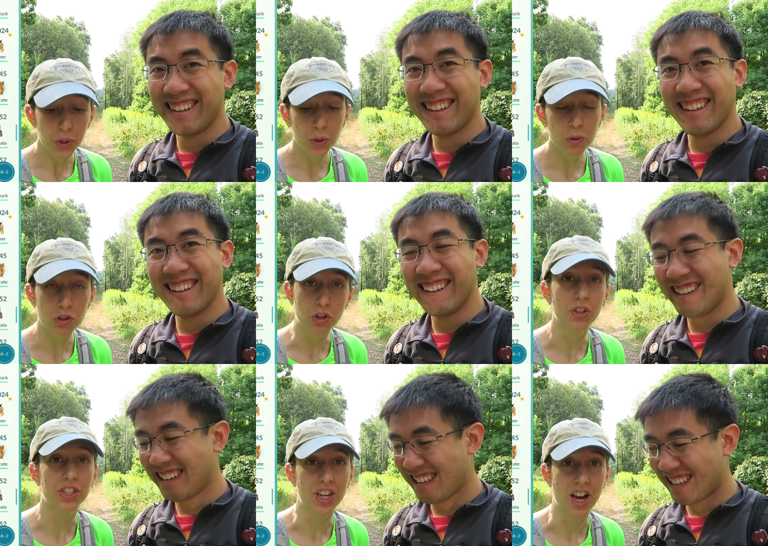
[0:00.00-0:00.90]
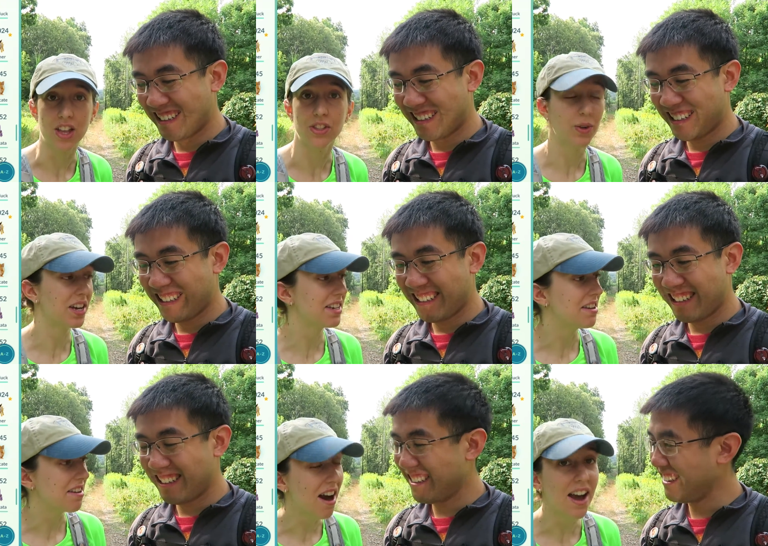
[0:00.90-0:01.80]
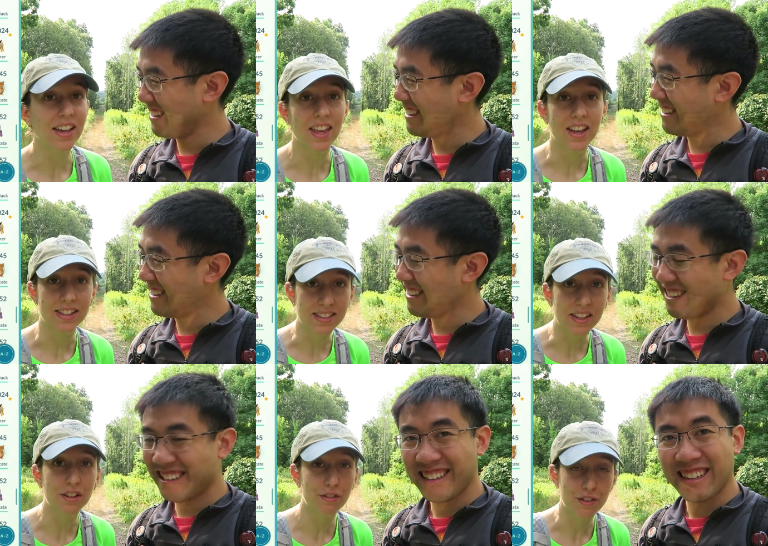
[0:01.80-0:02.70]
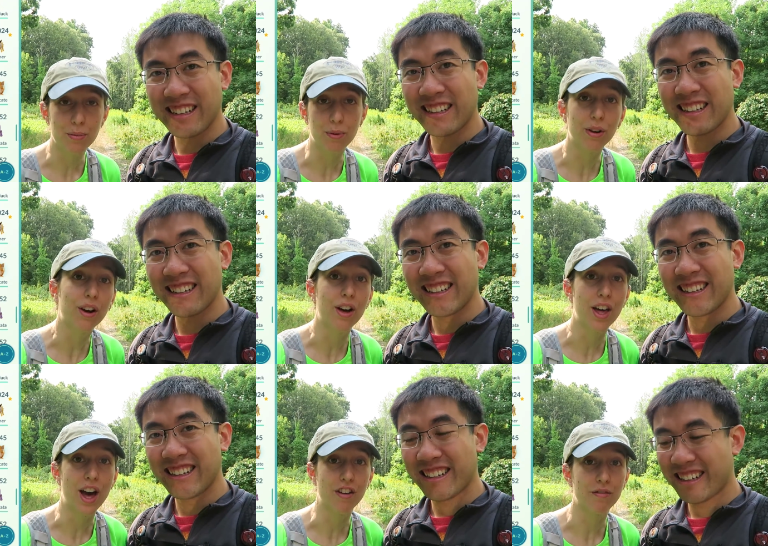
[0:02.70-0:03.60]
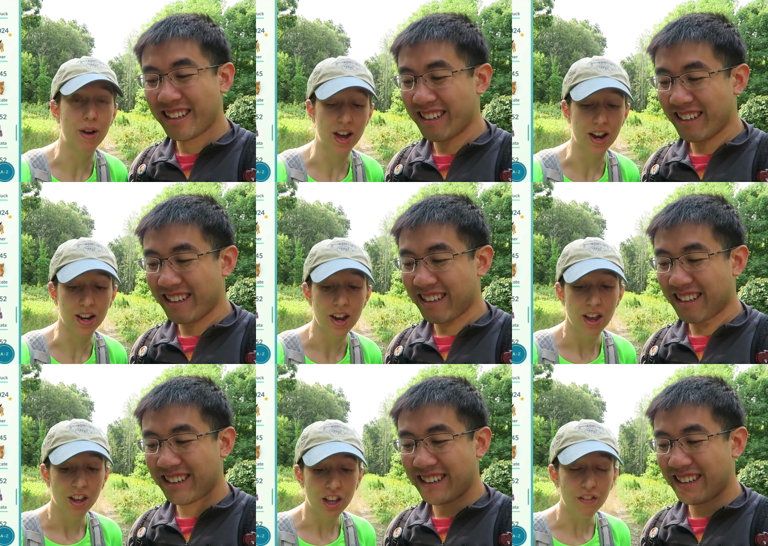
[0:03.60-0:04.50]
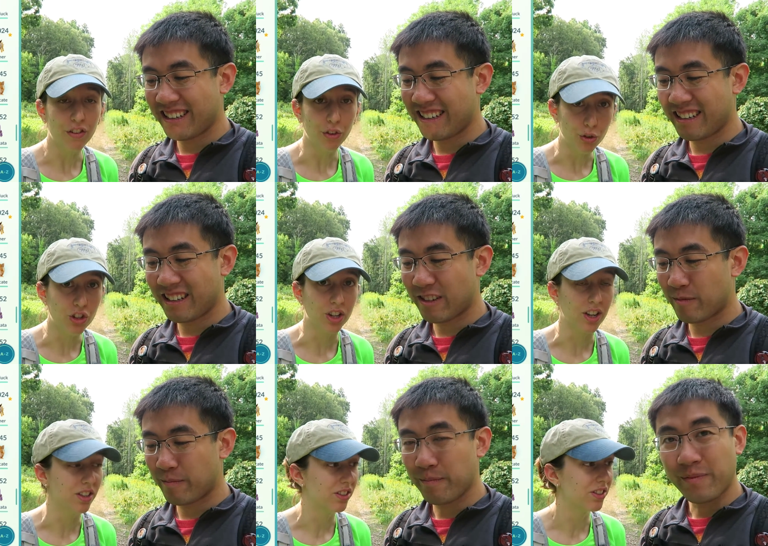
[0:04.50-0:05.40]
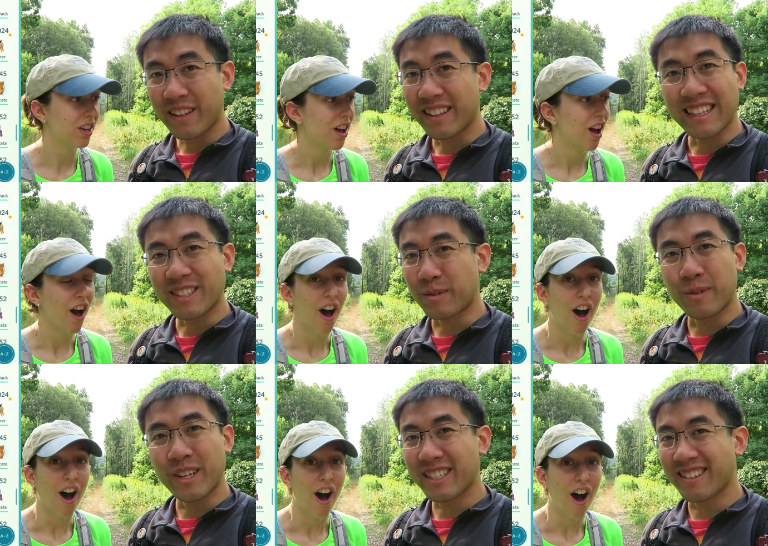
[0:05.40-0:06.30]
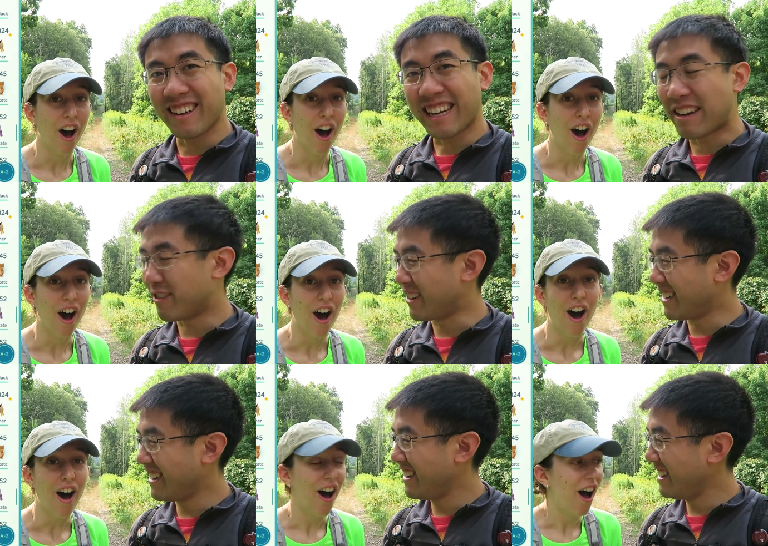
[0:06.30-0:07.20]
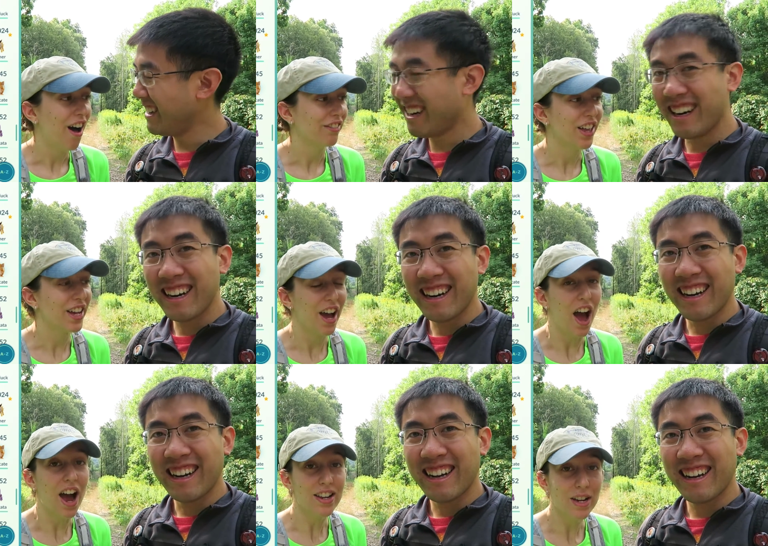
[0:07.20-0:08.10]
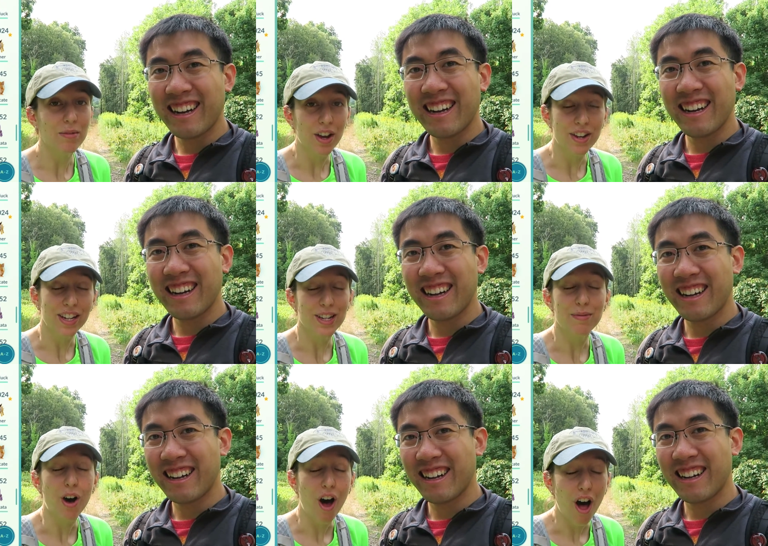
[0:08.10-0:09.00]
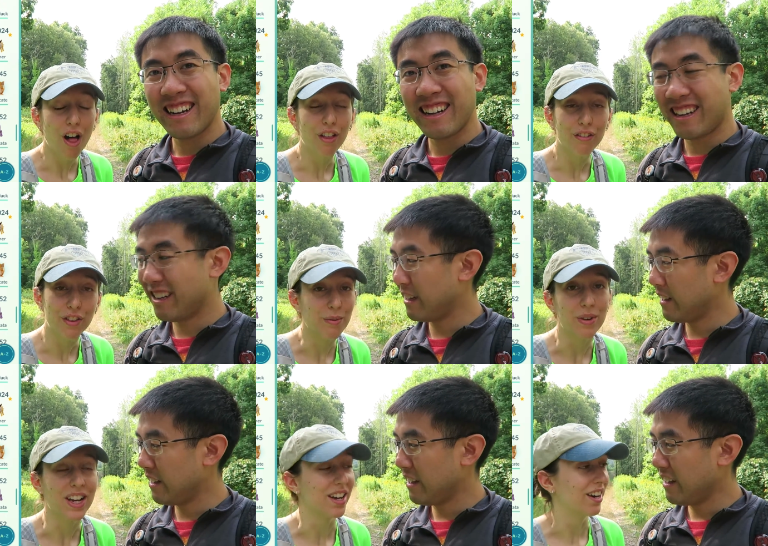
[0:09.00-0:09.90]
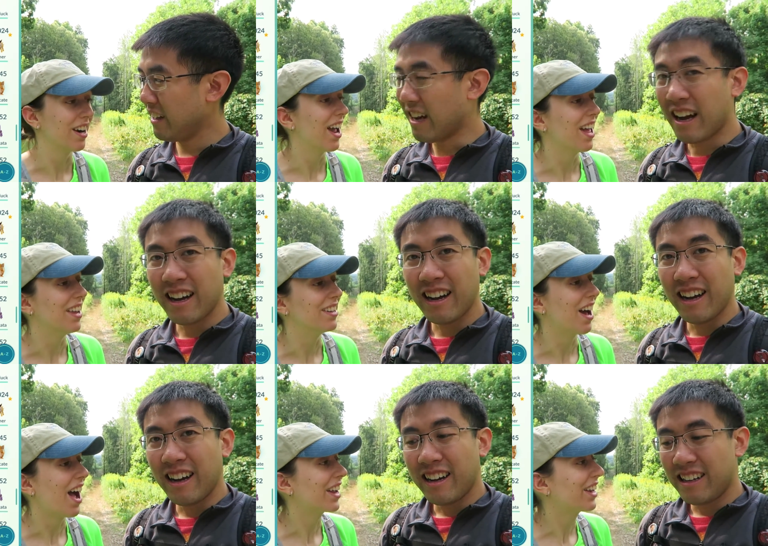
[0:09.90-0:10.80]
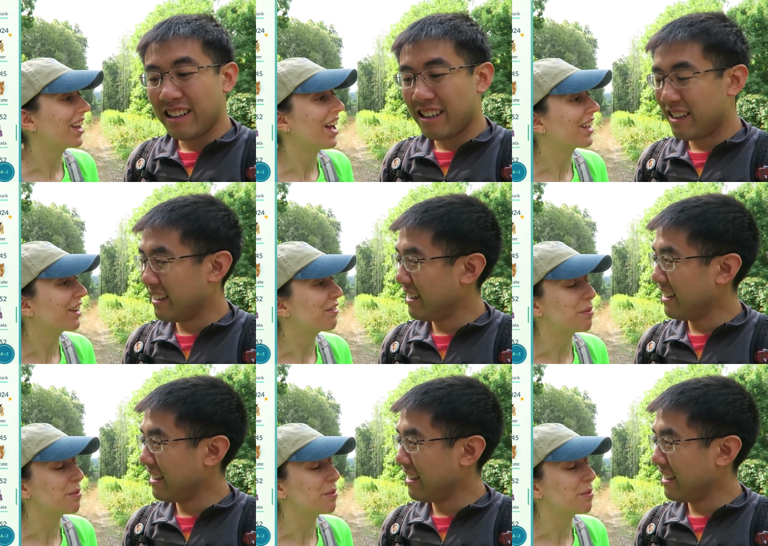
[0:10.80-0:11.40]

Speaker 1: two Jolteon, so I did not get a single Vaporeon out of my evolutions.
Speaker 2: That's the worst luck ever.
Speaker 1: Like, I named, nicknamed all of them Rainer, and I cannot get a